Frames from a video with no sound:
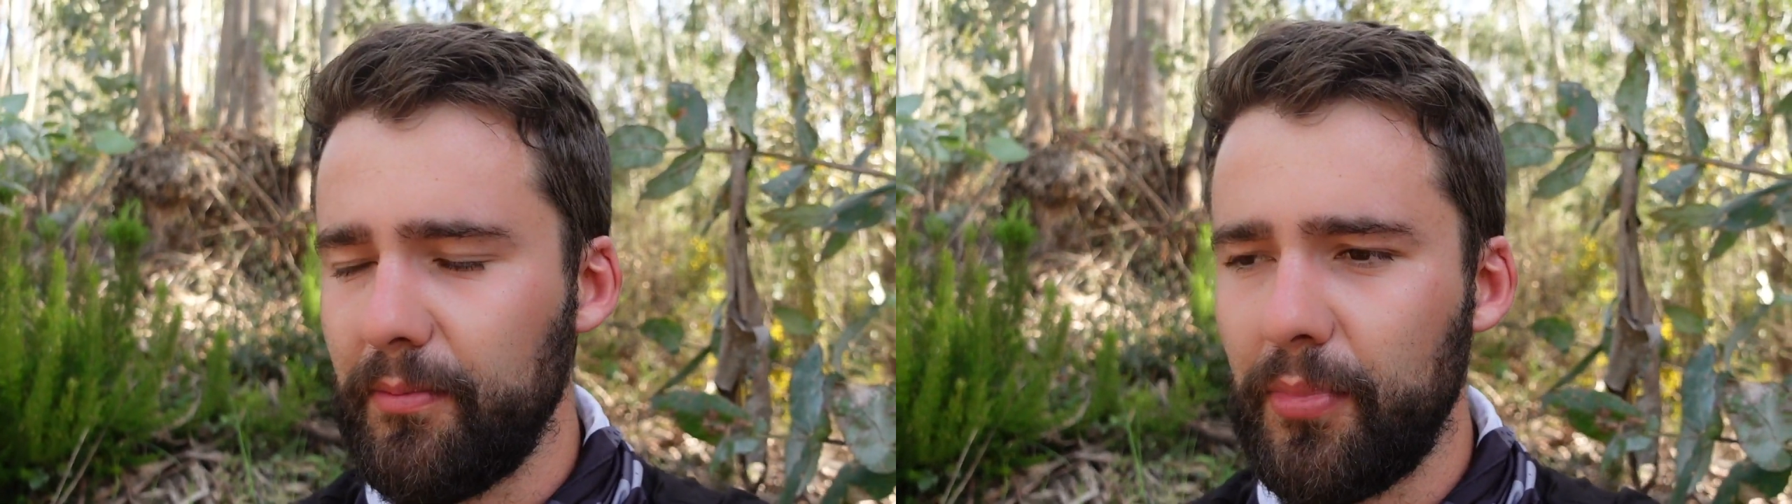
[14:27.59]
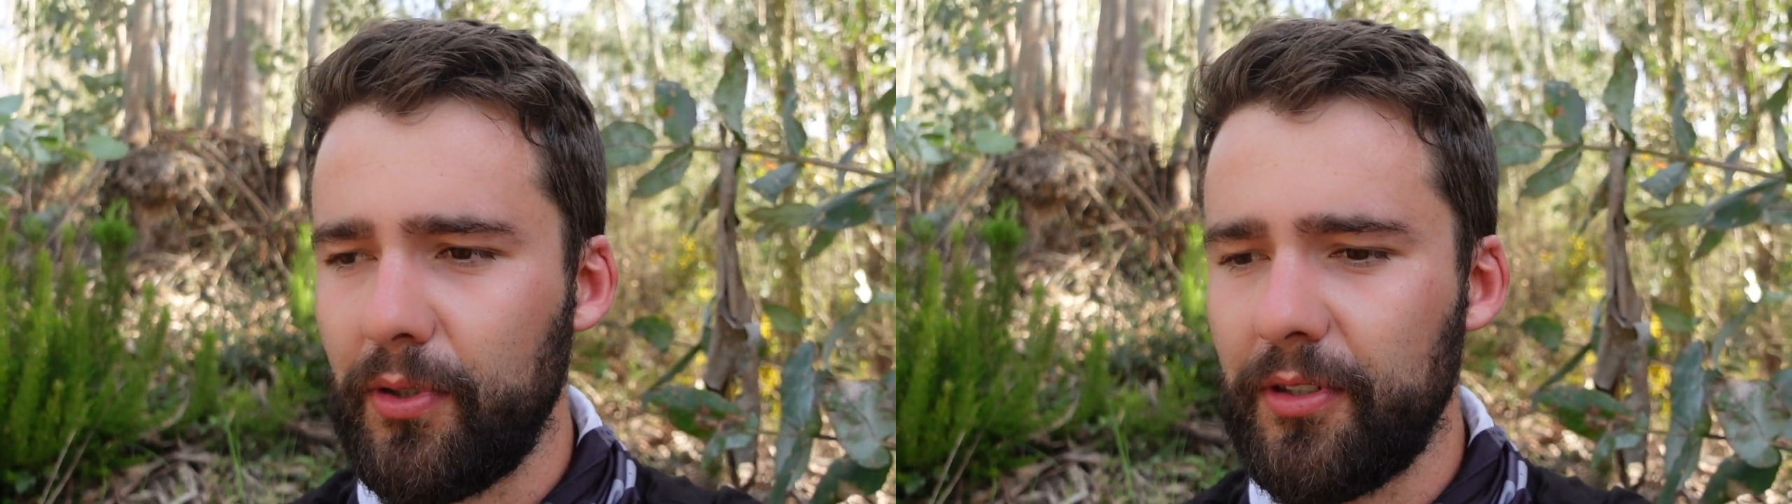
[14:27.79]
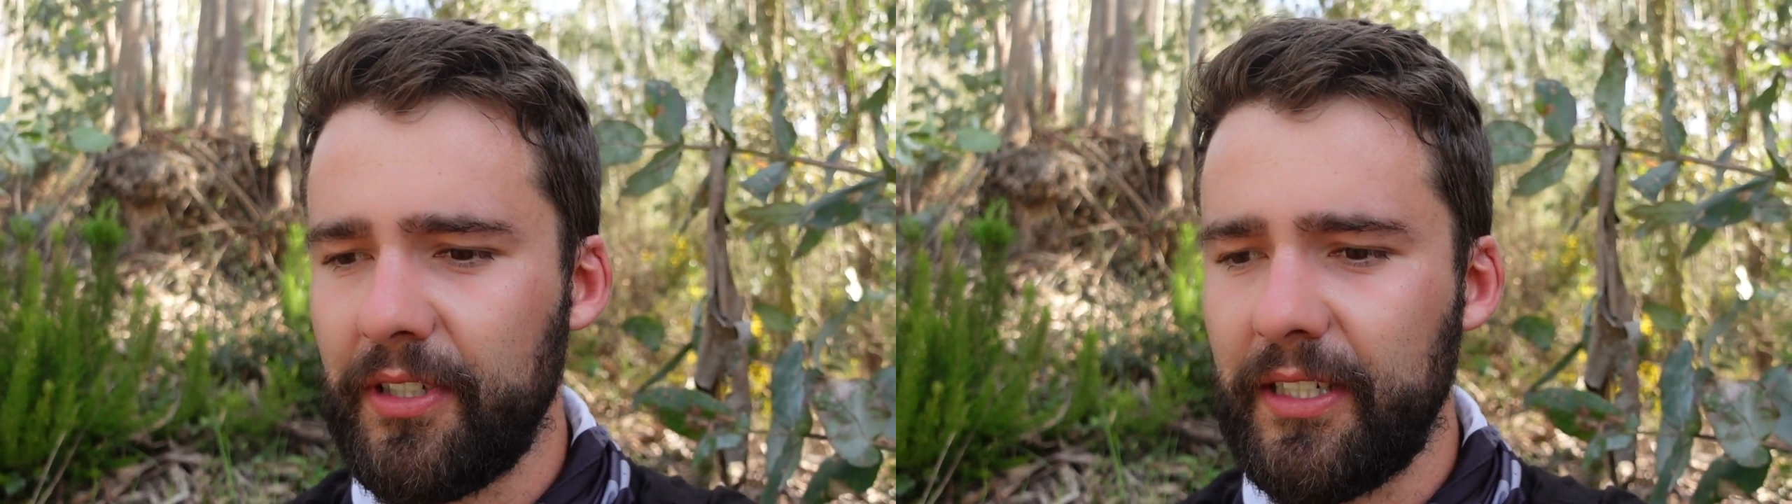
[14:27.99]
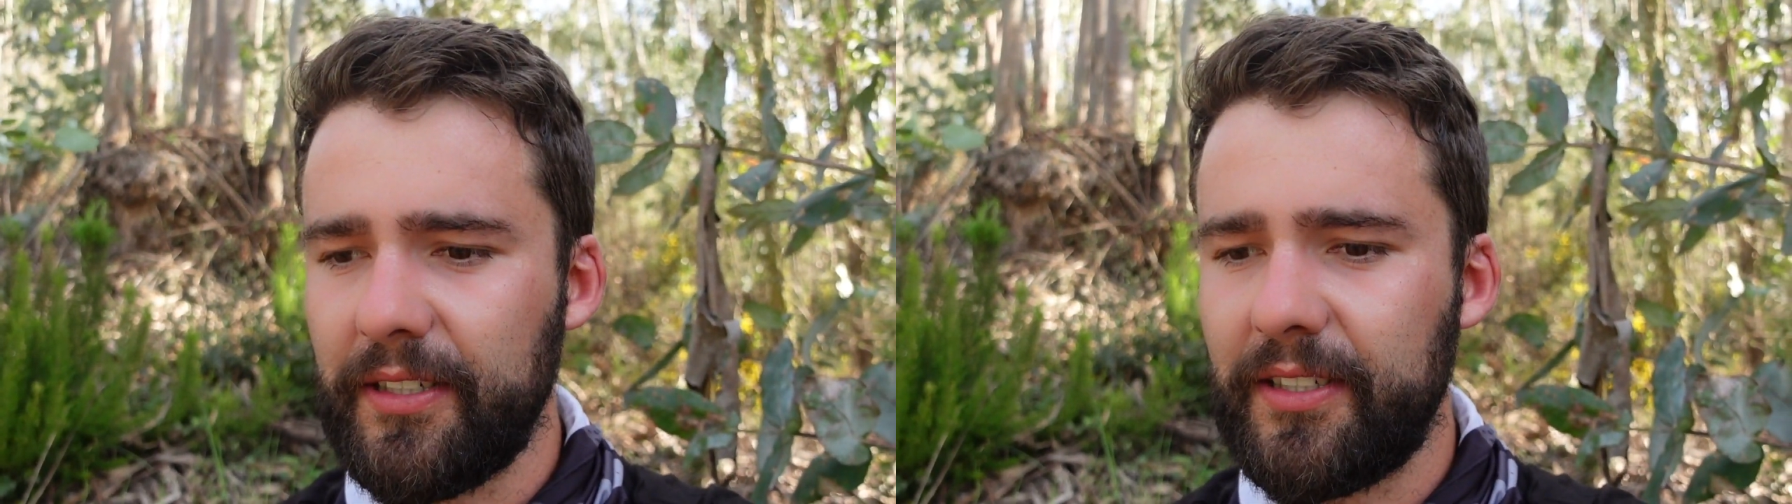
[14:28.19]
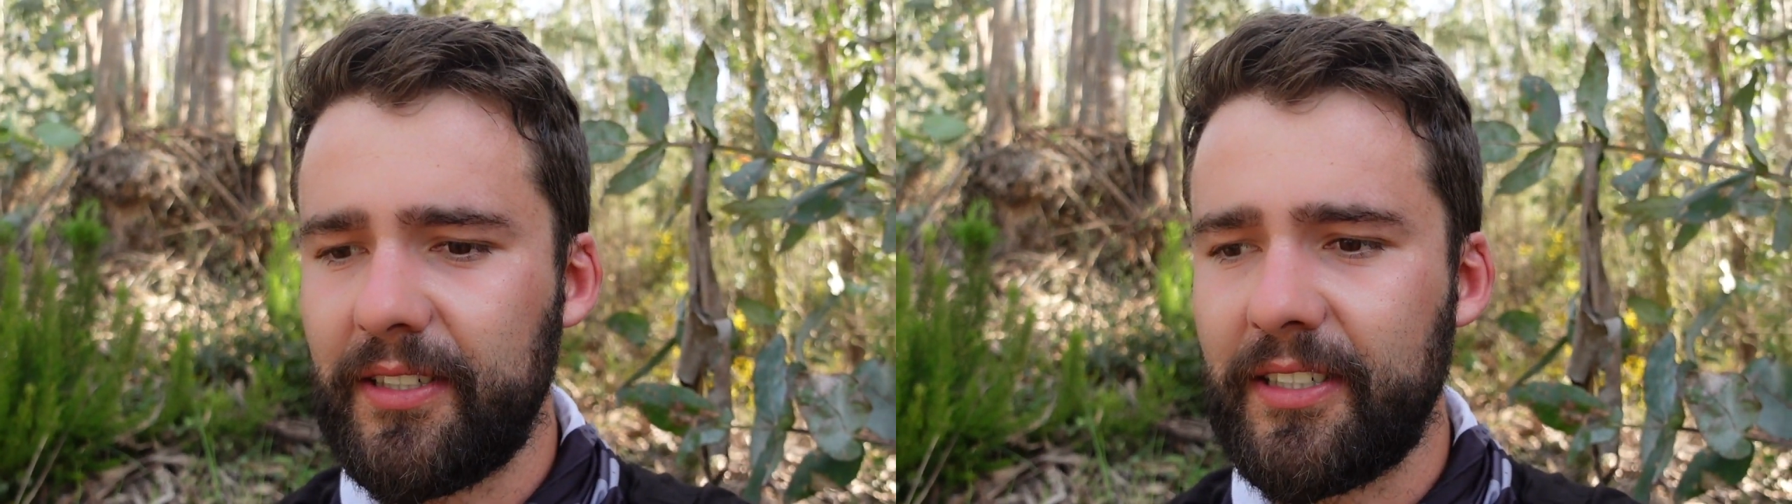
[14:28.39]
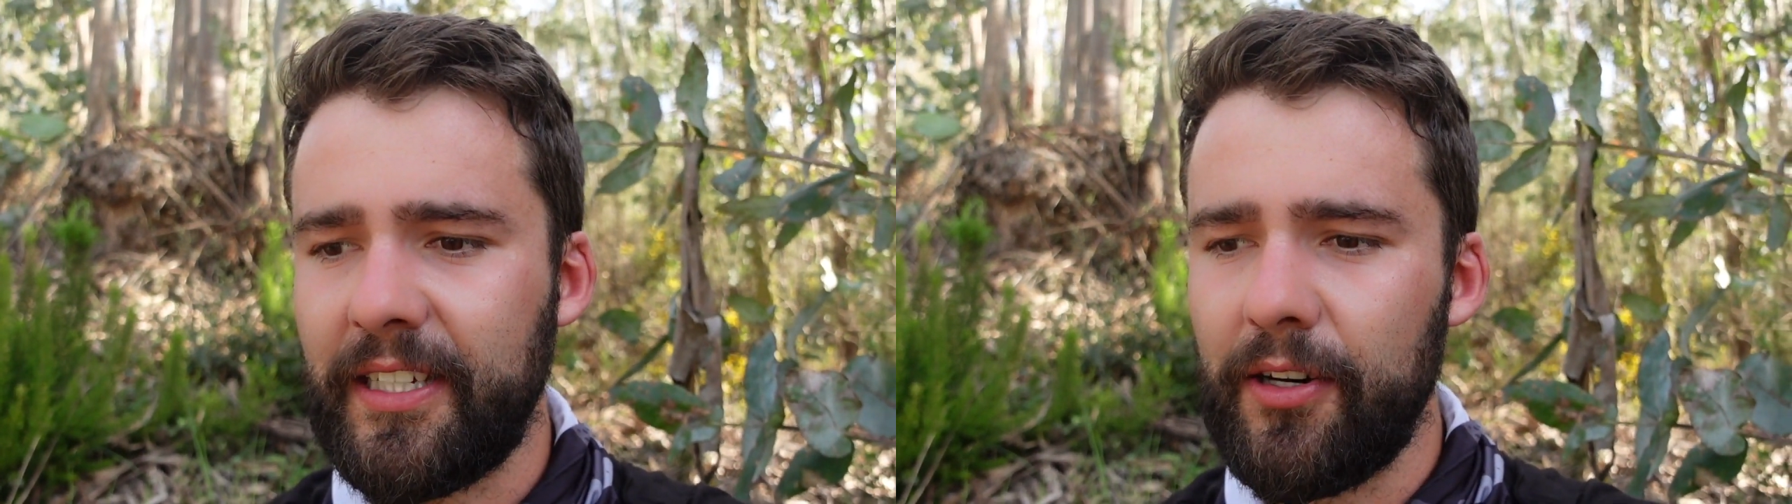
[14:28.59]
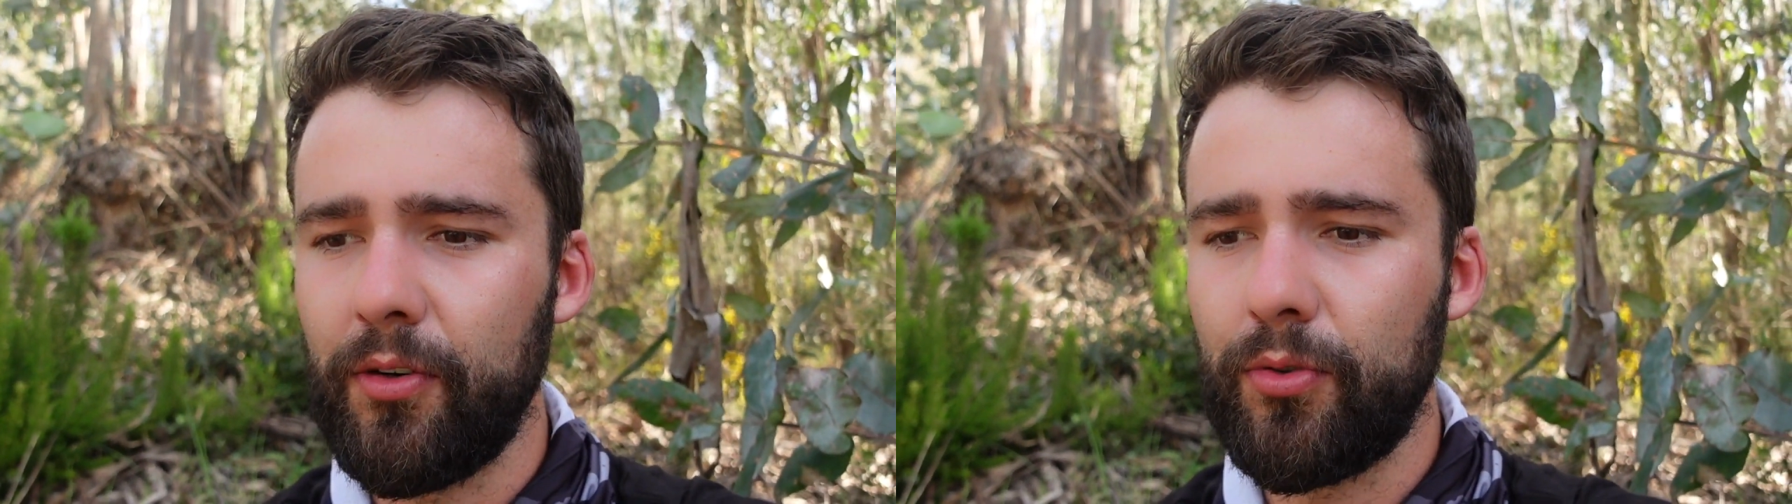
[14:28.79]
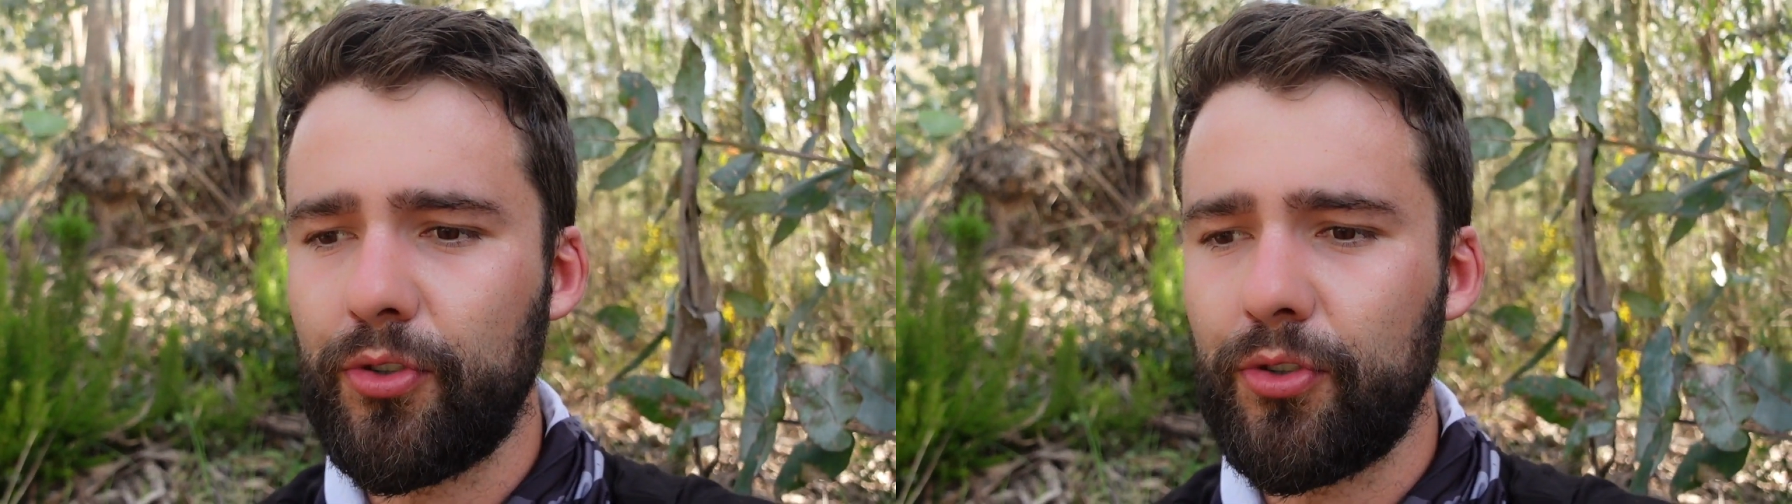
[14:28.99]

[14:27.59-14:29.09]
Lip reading: because it's still